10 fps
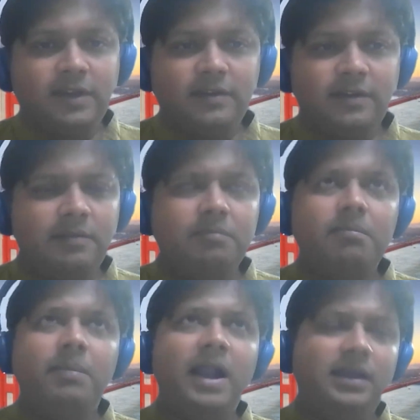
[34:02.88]
it's a
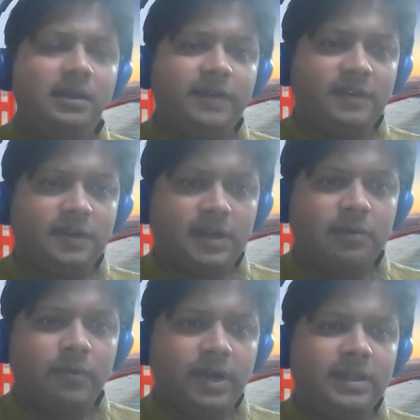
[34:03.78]

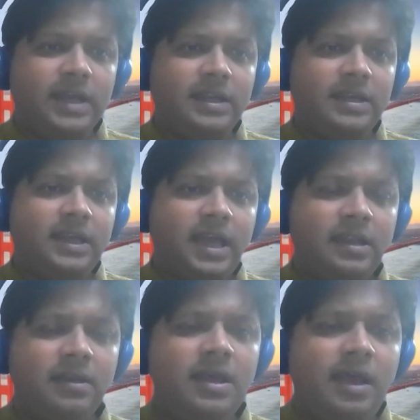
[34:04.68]
multifaceted way that it
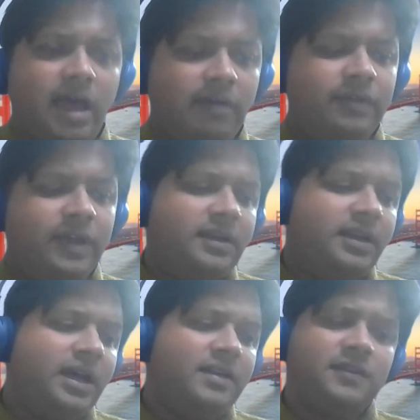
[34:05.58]
can
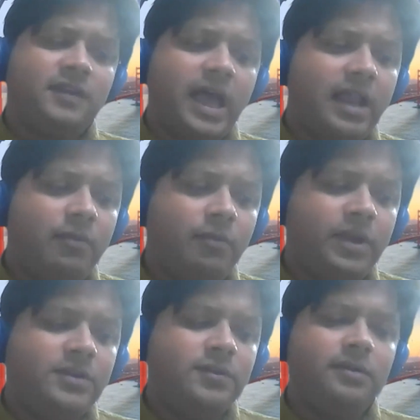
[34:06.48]
affect us, and
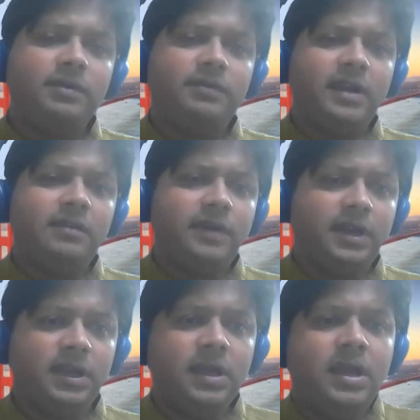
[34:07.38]
we should be
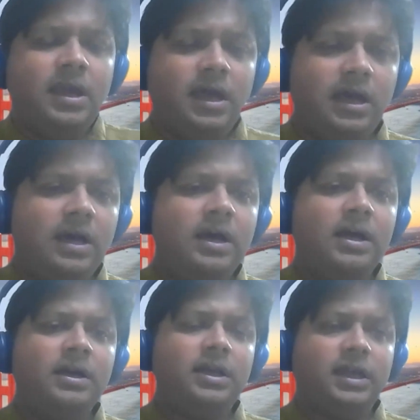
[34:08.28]
very
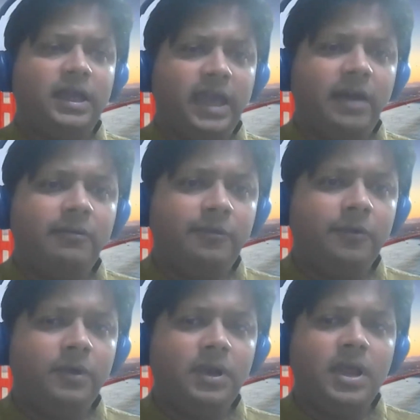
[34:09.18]

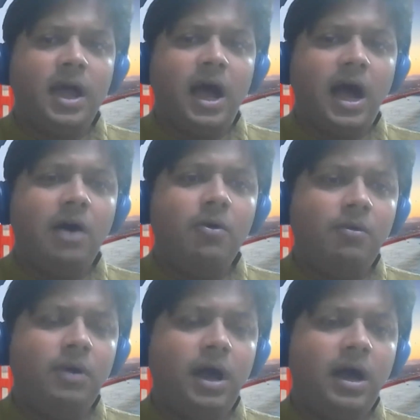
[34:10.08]
careful
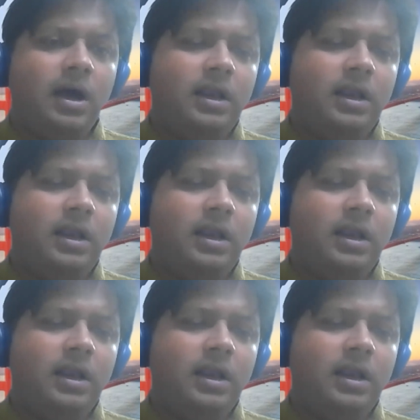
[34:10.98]
how